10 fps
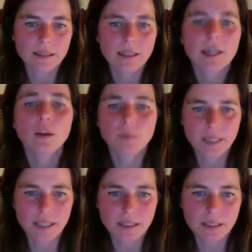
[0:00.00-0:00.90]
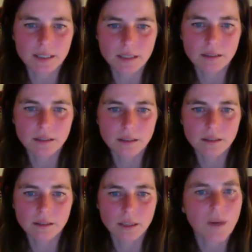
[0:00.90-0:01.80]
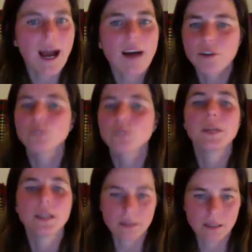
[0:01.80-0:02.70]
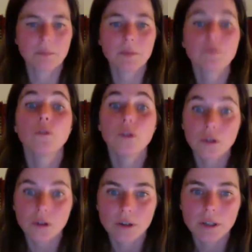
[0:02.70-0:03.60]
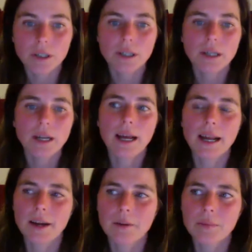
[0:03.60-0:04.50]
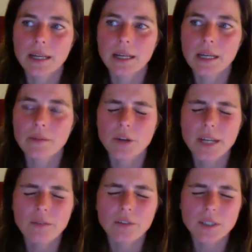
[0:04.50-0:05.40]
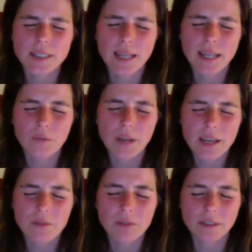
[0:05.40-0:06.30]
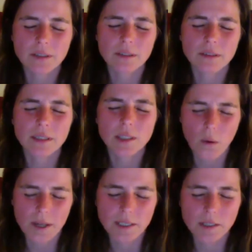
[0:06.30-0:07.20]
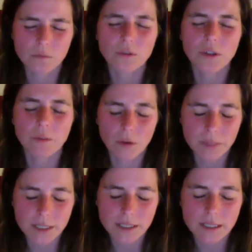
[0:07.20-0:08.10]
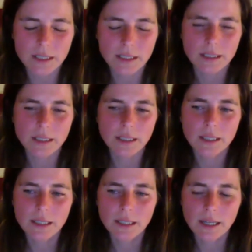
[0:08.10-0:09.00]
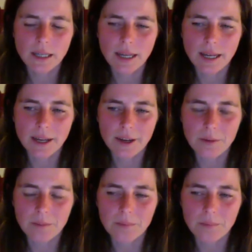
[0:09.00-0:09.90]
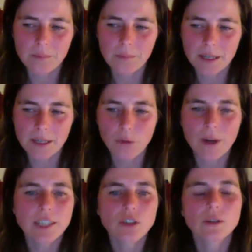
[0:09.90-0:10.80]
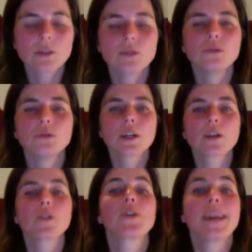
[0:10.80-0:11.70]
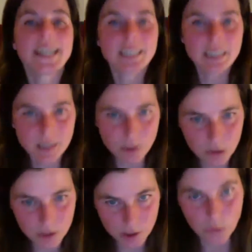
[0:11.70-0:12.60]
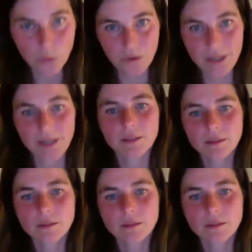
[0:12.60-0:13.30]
circumstances that we have not been in before. If you give yourself even this question for a moment, in relation to creating a new story,